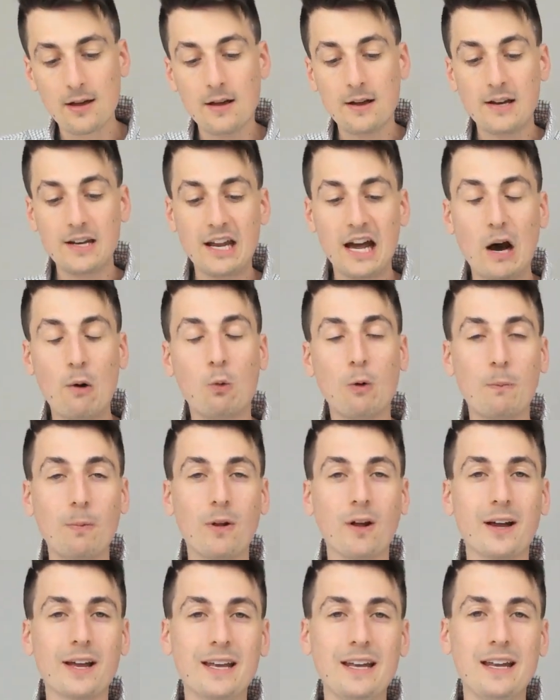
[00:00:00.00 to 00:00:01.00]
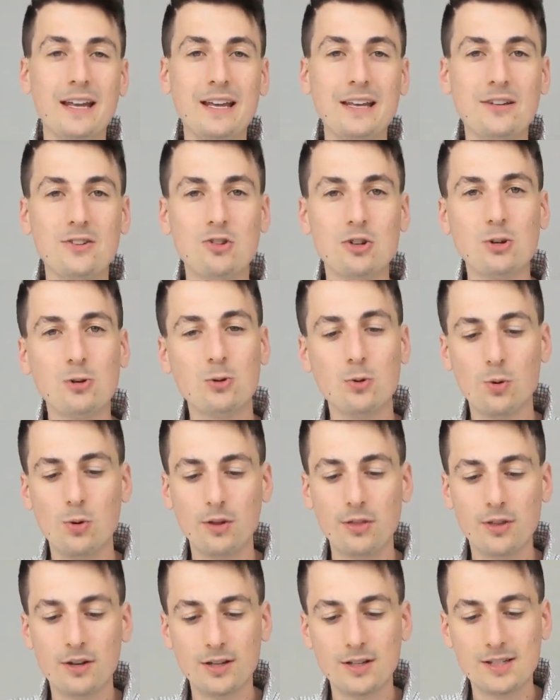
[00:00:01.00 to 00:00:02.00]
Now we'll plug it into
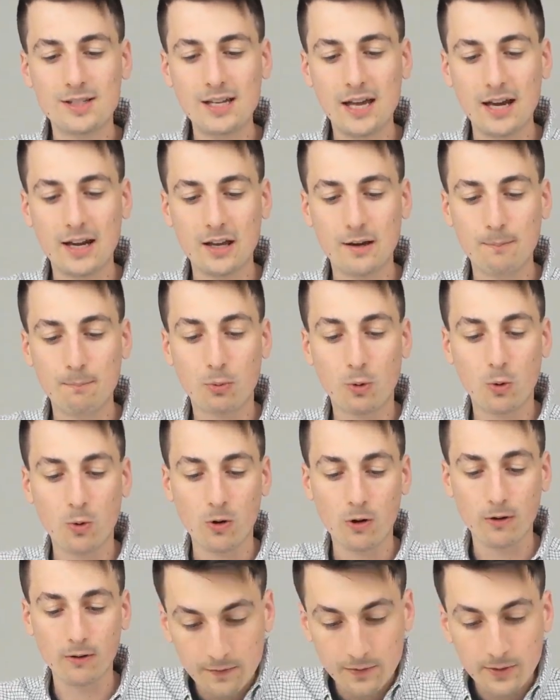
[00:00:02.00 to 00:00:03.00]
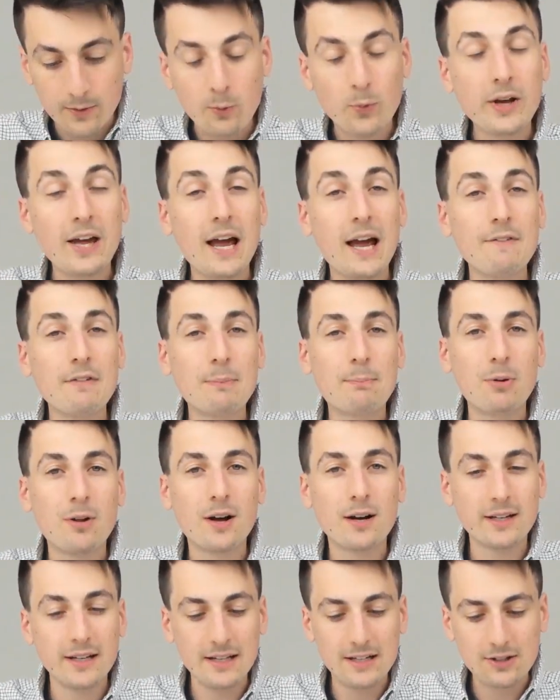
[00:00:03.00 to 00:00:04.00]
the second port. We have it
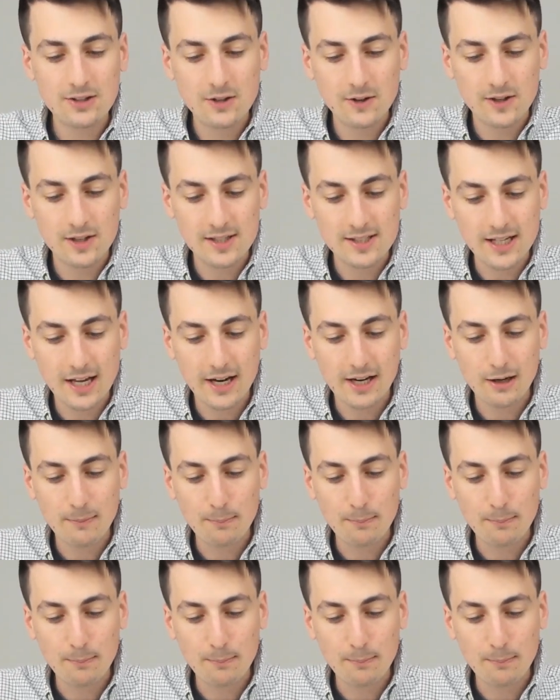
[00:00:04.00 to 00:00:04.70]
plugged into the second